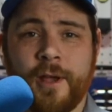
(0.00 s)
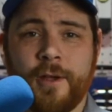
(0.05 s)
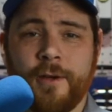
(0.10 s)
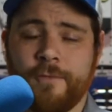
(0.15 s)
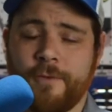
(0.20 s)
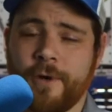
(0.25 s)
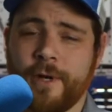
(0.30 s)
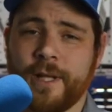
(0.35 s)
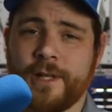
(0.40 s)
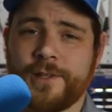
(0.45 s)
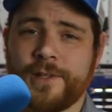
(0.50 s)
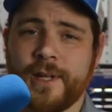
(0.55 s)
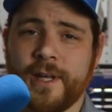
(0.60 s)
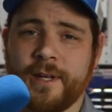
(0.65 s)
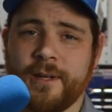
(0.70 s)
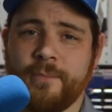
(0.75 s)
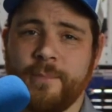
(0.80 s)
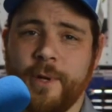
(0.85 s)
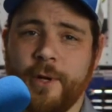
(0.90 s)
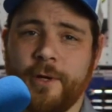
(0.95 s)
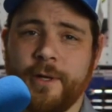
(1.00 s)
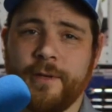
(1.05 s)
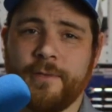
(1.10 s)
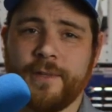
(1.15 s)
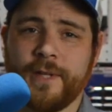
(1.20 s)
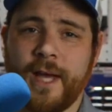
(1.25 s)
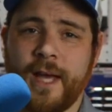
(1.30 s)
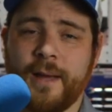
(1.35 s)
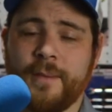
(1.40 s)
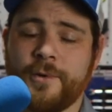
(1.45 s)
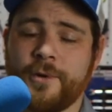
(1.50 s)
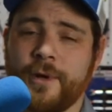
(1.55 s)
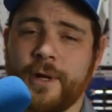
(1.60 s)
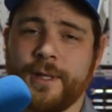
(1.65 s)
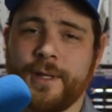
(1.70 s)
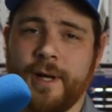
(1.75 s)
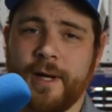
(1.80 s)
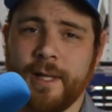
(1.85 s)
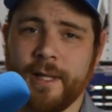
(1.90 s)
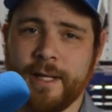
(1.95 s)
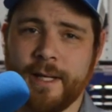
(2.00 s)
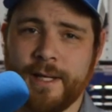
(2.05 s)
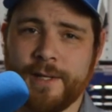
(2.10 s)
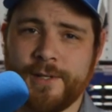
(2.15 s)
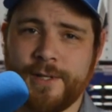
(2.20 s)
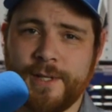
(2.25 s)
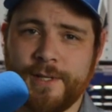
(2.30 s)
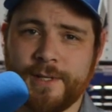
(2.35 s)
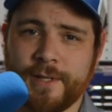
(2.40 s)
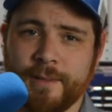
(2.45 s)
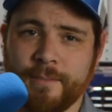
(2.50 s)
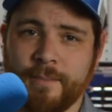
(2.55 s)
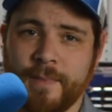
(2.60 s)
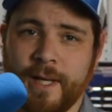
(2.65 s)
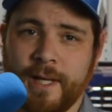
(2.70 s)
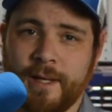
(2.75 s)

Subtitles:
for an extended period of time during the holiday season.